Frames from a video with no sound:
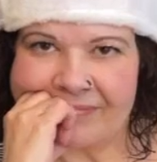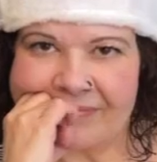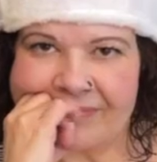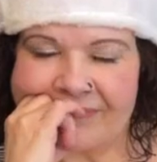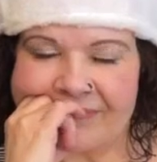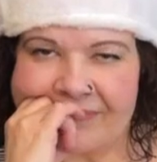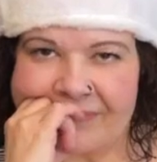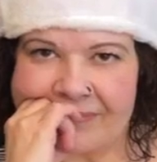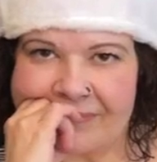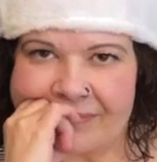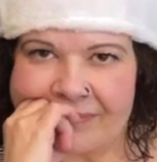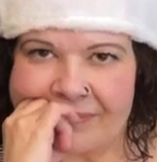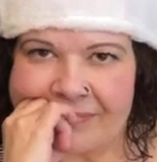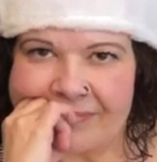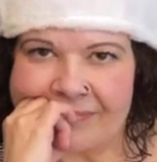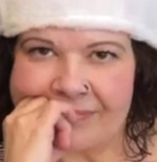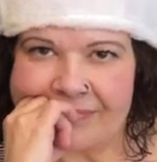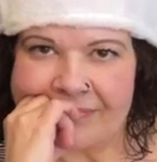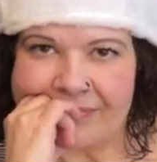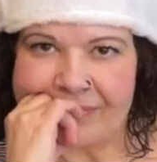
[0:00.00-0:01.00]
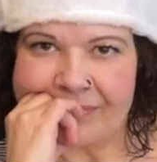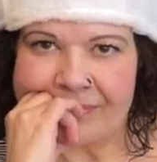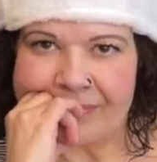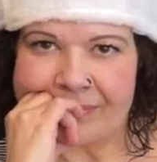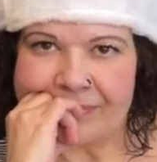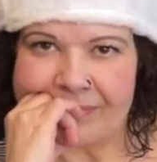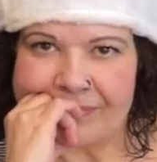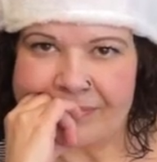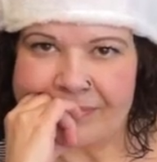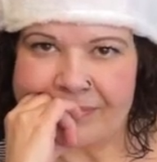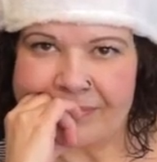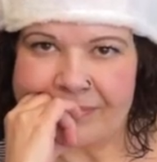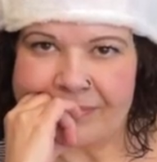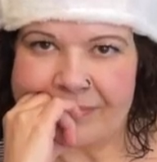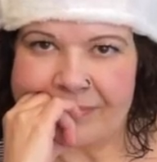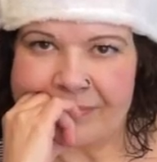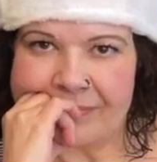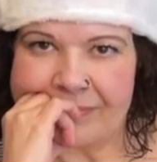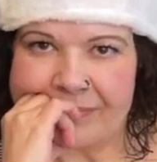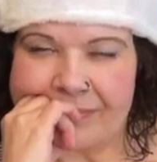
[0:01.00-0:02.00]

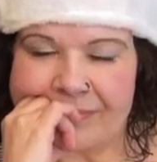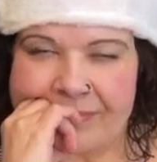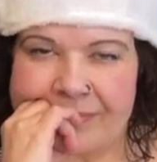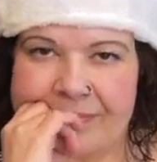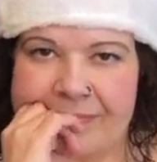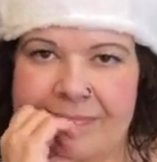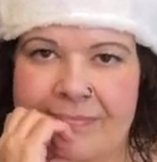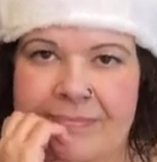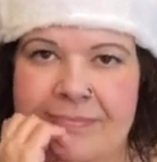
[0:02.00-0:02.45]
(silent)